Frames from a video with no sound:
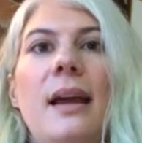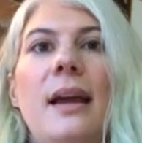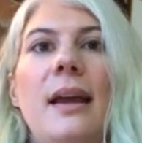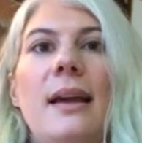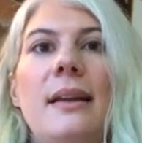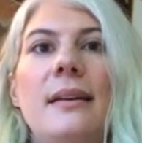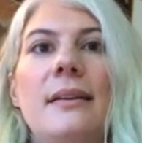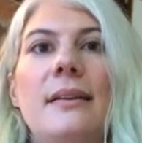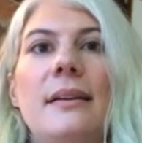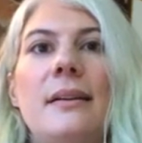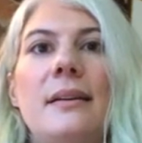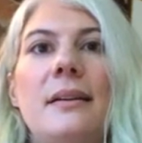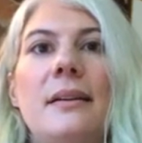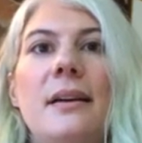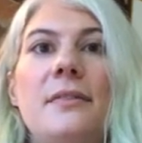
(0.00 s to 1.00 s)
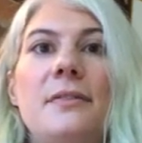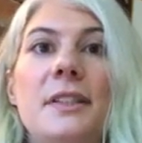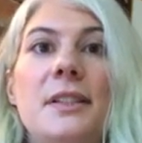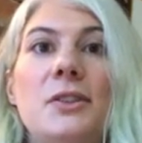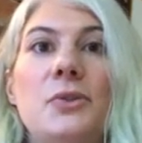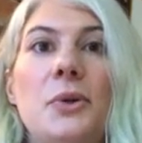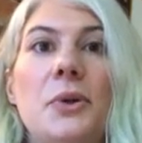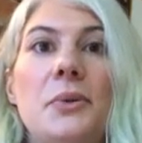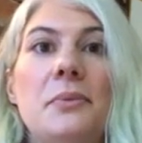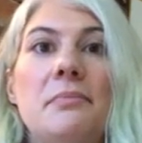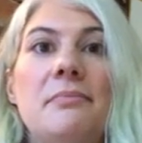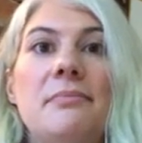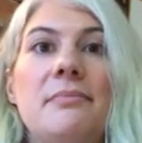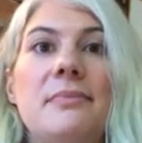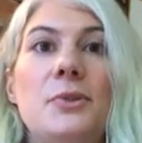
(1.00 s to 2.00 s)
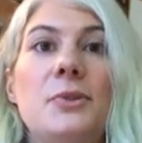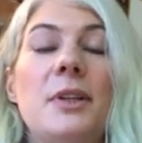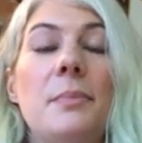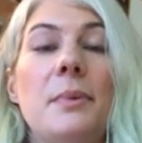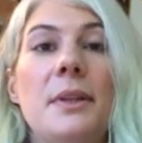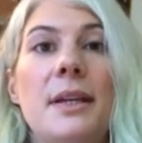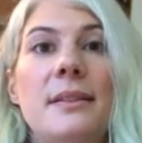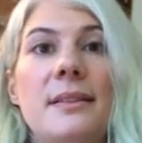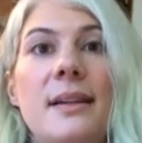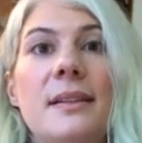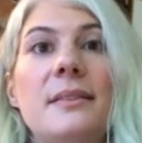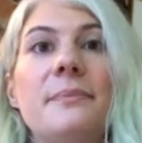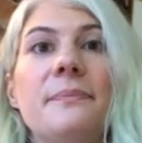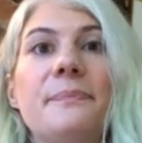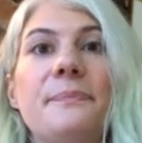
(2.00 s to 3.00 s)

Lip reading: and have since grown to double that size.